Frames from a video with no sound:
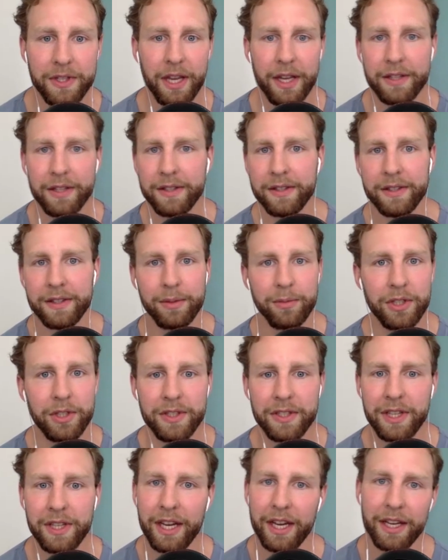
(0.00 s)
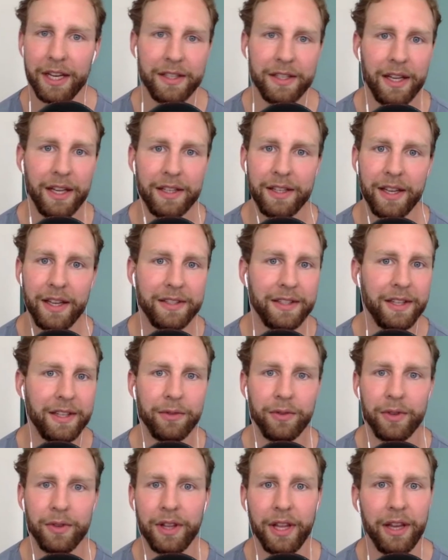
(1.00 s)
Yes. I'm just saying it's different
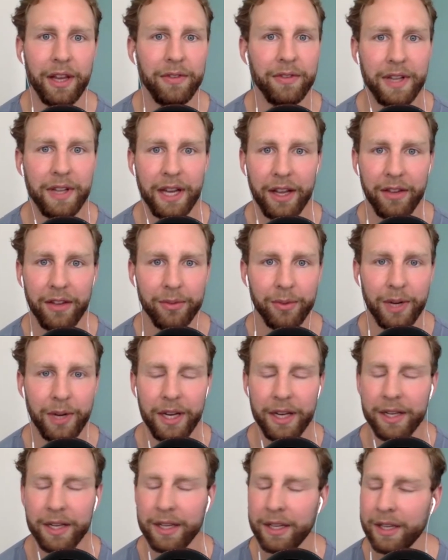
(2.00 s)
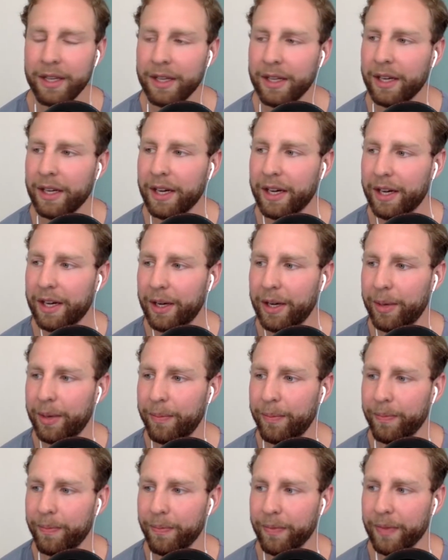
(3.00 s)
lifestyles. Right. And
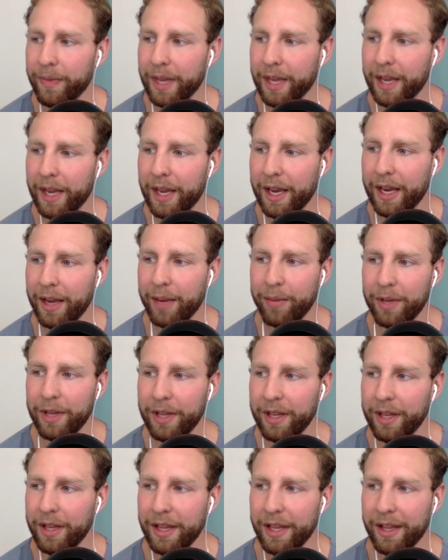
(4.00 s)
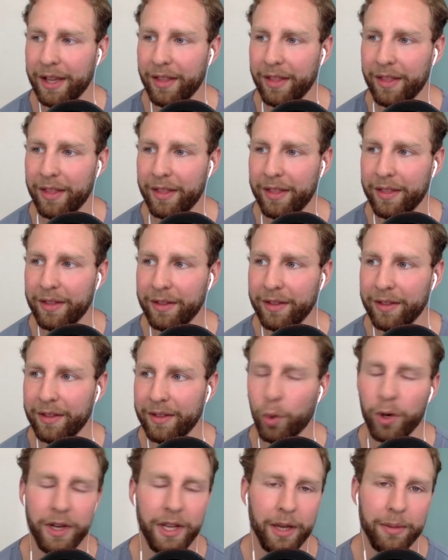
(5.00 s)
I mean that, more
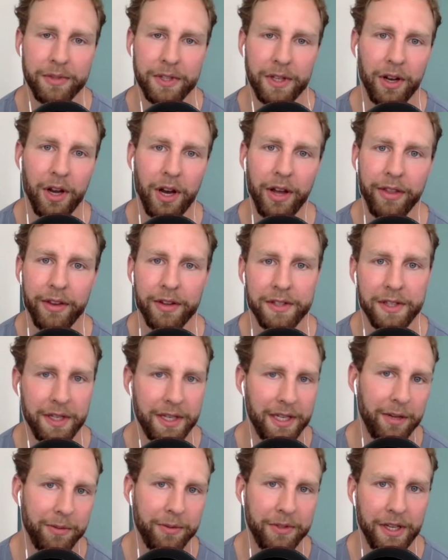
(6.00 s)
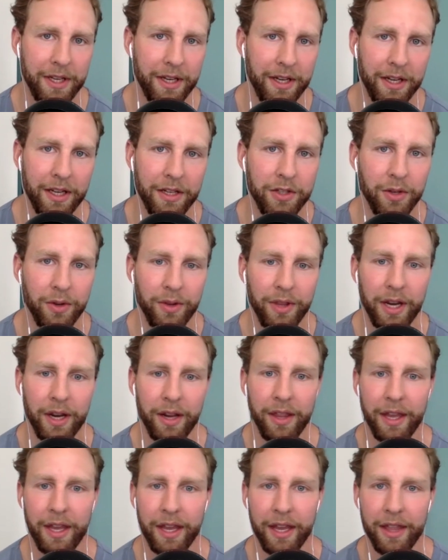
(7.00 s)
times than not, there's a deep-seated issue there
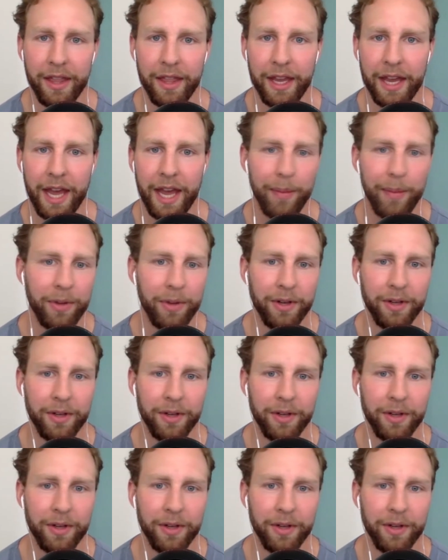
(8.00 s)
that happened